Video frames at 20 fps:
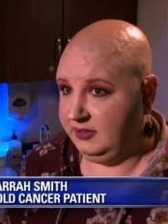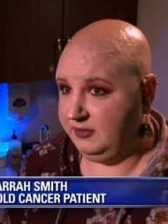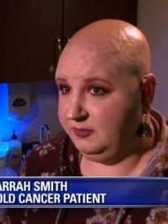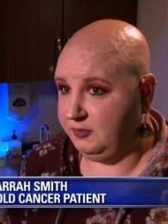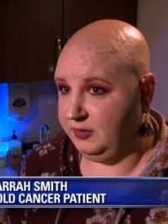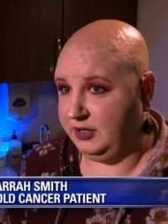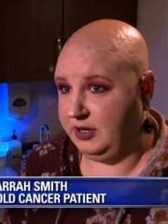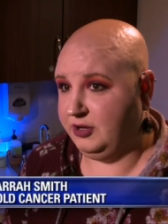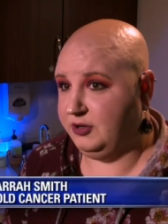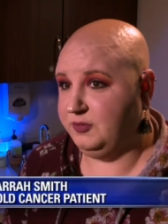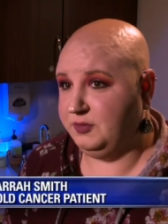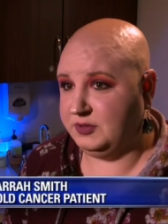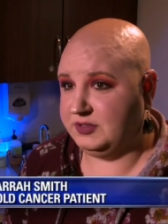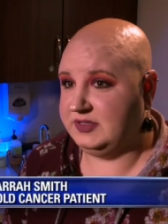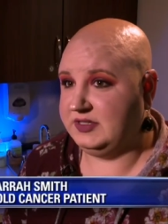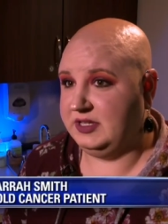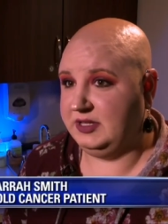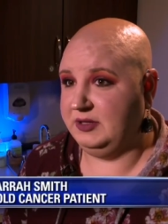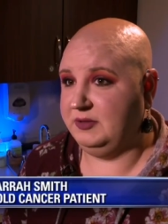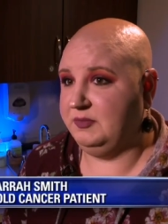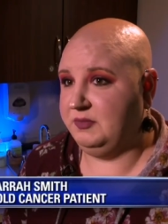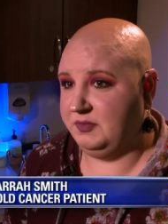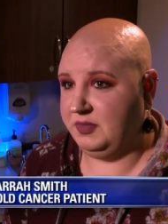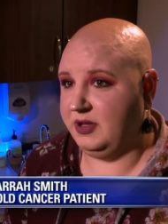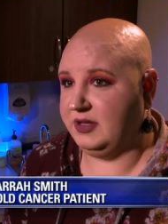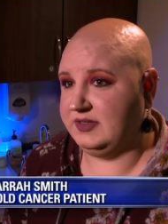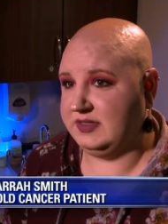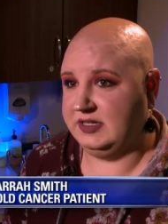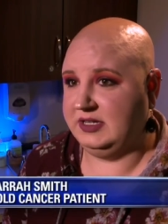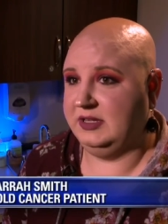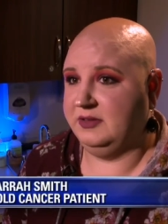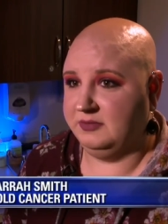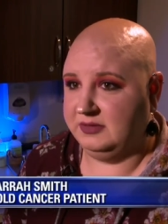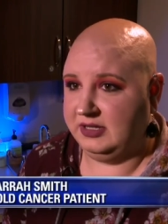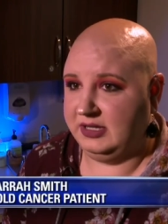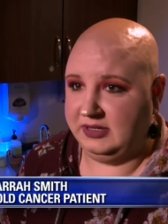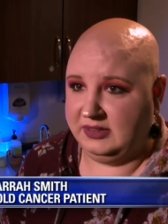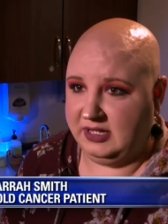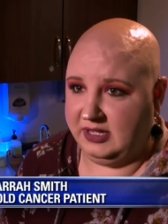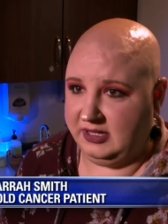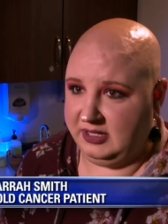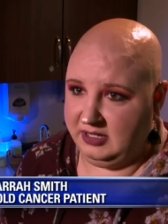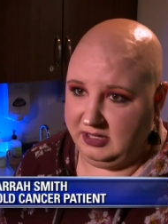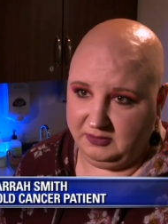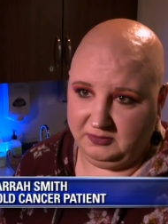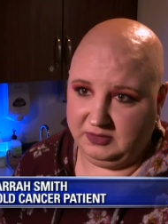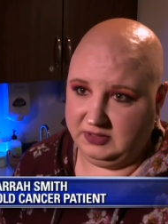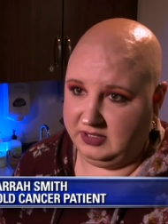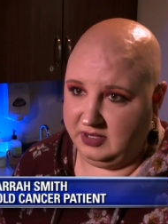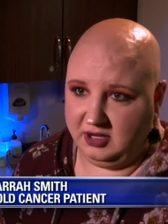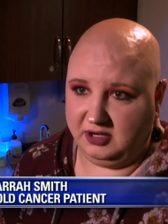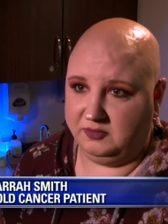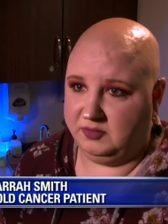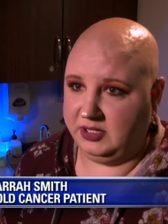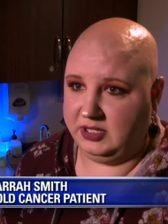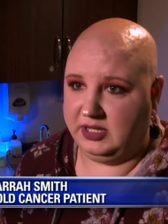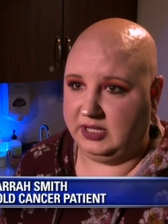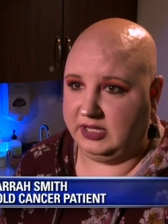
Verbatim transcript: 100% positivity that it would not have been